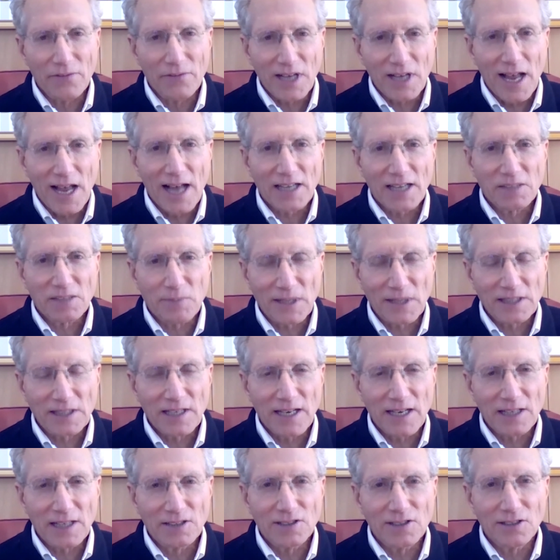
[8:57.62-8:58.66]

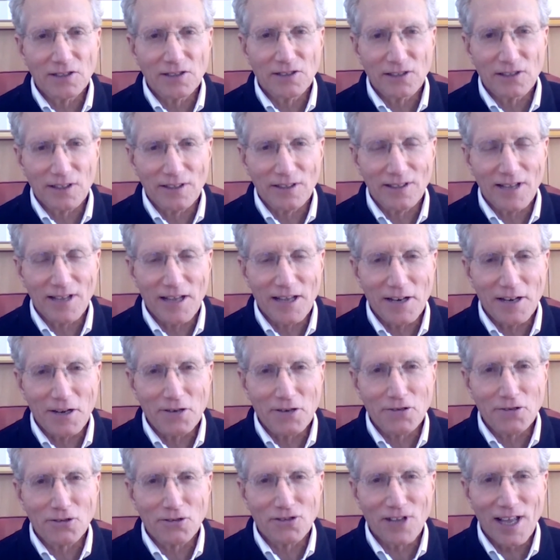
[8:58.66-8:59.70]
expectations and
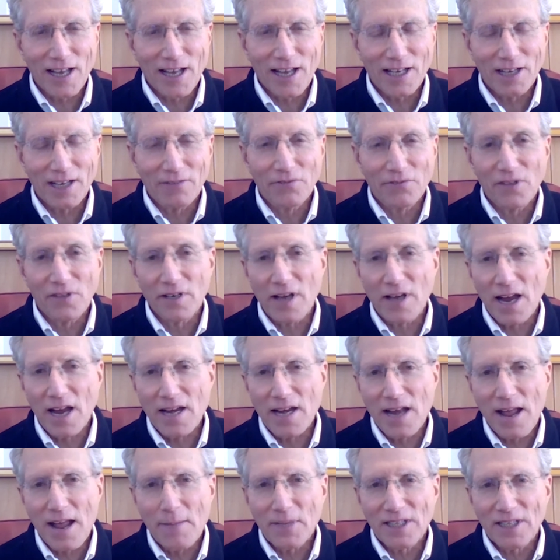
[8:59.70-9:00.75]
understanding of the
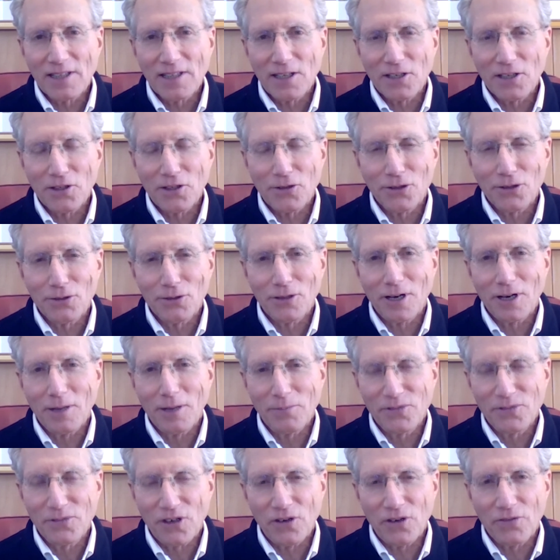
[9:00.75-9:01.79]
dynamic that you're
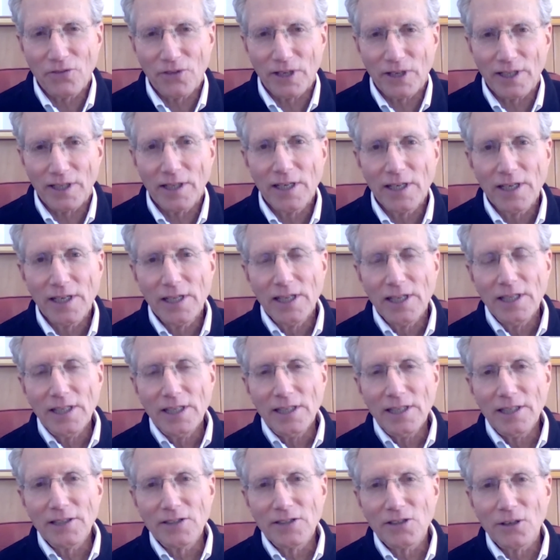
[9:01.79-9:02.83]
observing
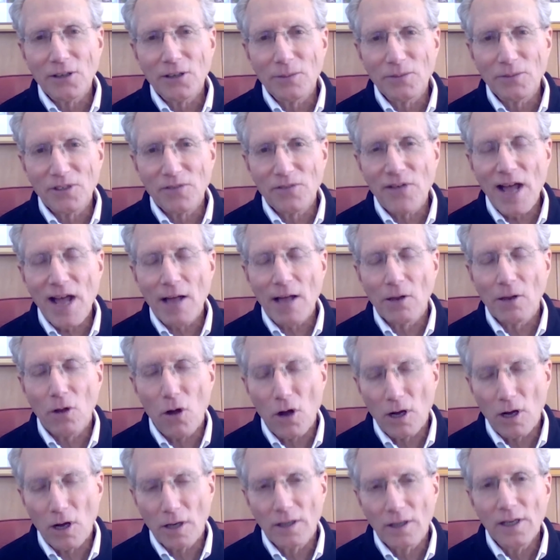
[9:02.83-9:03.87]
in terms of how
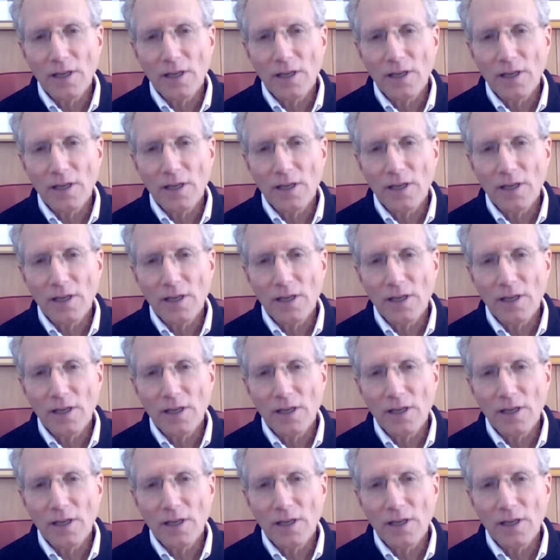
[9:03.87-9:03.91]
long